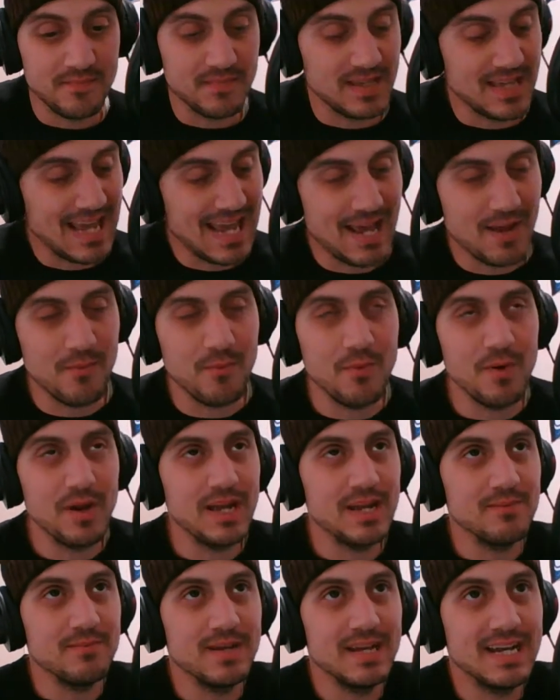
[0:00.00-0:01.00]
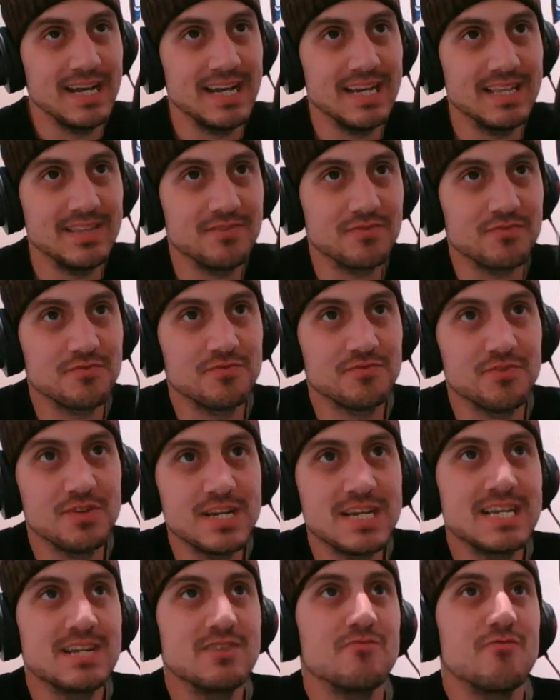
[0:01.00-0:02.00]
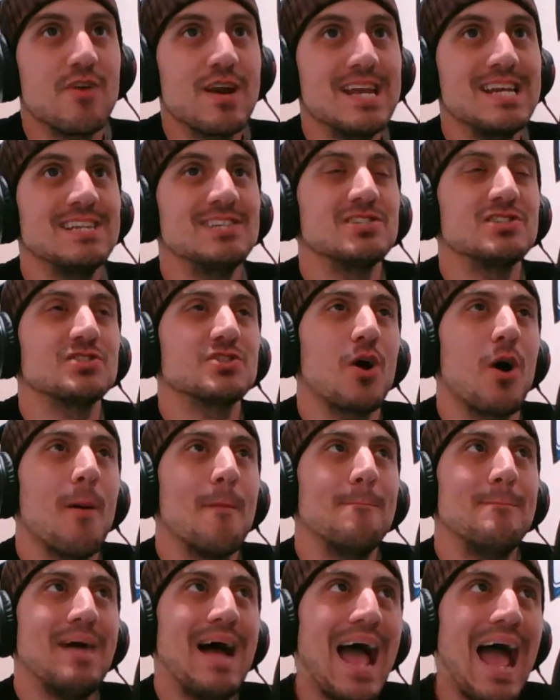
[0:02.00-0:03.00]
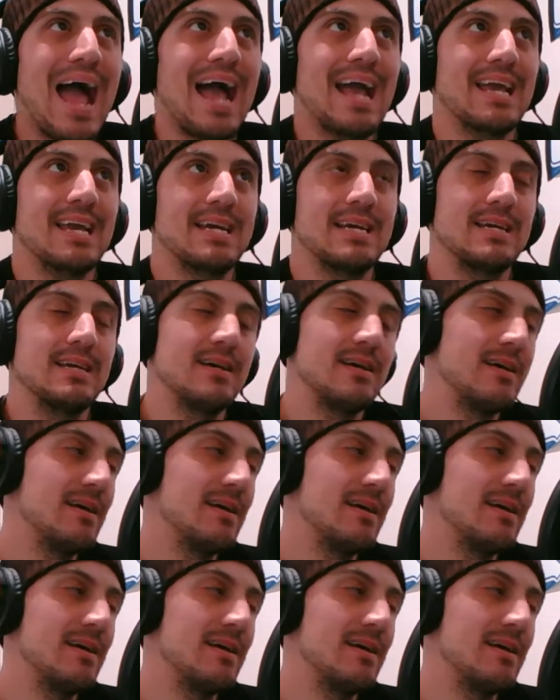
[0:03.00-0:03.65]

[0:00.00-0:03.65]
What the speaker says: Can't wait, man. The freaking Rangers are back.